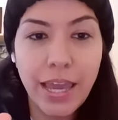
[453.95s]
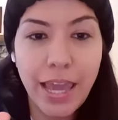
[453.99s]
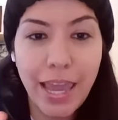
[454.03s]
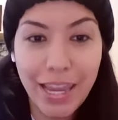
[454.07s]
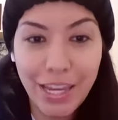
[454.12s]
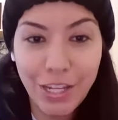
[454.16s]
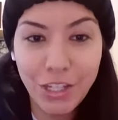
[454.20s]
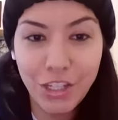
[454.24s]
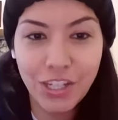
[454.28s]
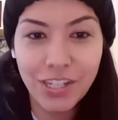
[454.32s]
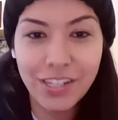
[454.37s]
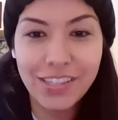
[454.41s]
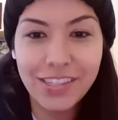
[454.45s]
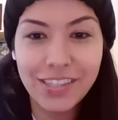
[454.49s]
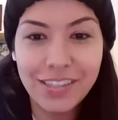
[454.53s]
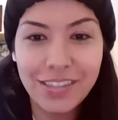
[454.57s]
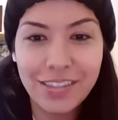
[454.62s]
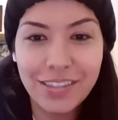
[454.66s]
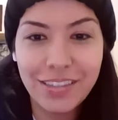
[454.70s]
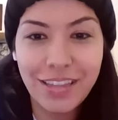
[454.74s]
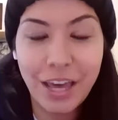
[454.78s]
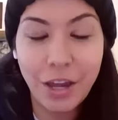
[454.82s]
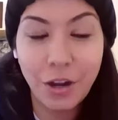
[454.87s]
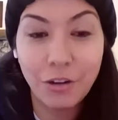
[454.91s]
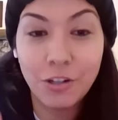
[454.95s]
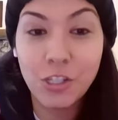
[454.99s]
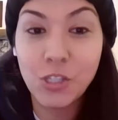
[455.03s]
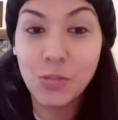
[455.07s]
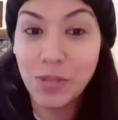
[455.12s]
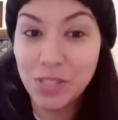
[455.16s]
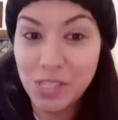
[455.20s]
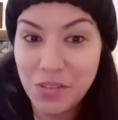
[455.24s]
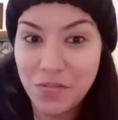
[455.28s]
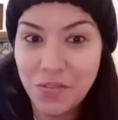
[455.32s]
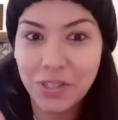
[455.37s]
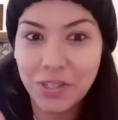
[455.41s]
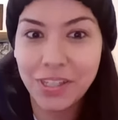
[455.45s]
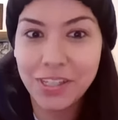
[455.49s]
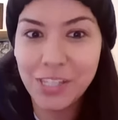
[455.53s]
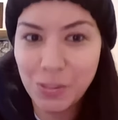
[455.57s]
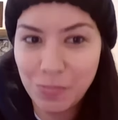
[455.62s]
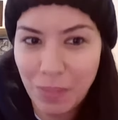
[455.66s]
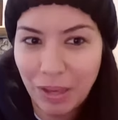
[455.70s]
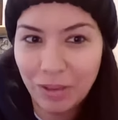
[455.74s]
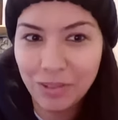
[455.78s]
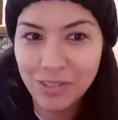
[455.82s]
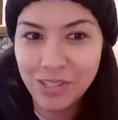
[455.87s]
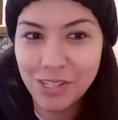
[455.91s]
agents that are specifically
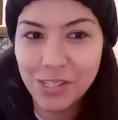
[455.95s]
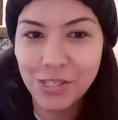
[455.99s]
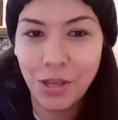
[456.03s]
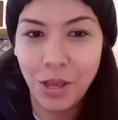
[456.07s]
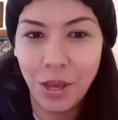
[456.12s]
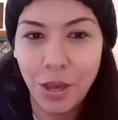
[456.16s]
spouses